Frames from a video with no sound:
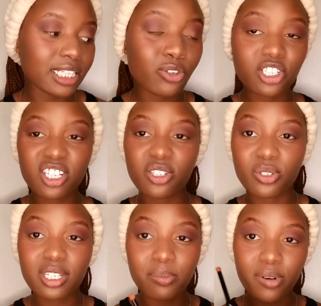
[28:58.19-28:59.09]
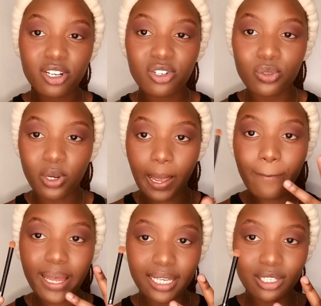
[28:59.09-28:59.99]
So I just use the brush to like
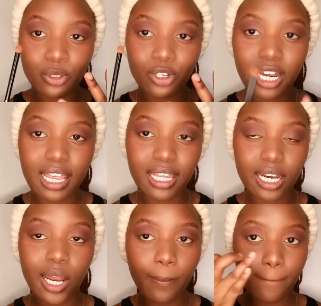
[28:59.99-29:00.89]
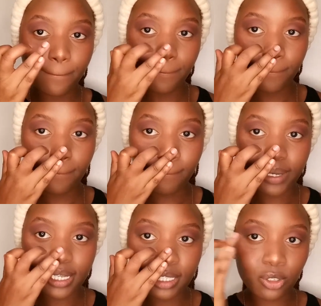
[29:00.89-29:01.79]
pack it on and then
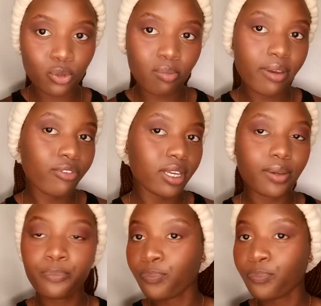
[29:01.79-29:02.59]
blend it out with my finger.